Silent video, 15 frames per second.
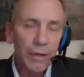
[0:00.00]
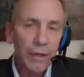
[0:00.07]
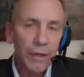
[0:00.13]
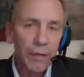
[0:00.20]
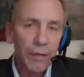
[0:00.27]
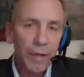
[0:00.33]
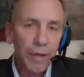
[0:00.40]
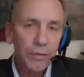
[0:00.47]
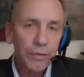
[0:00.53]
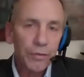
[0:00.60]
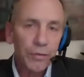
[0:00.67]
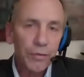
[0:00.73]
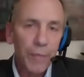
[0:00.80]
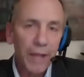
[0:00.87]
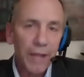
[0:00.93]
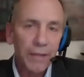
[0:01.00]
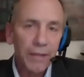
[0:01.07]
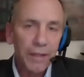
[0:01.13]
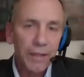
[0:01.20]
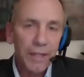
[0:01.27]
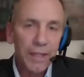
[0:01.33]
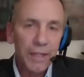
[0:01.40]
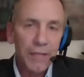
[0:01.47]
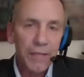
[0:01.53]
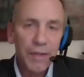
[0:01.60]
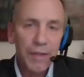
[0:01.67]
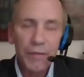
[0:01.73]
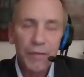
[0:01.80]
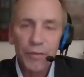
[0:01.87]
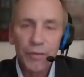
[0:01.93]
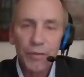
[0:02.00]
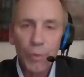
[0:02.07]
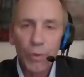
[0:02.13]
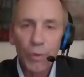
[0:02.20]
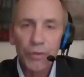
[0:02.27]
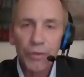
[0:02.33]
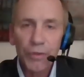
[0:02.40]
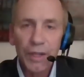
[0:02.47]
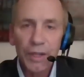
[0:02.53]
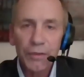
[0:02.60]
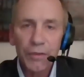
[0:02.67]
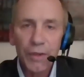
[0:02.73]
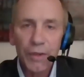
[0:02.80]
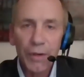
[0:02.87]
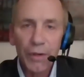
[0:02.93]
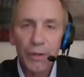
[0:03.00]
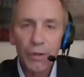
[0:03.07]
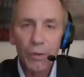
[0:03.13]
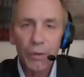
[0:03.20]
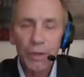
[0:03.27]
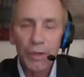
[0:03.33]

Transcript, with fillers: Uh, I suspect that even if it's the worst case scenario,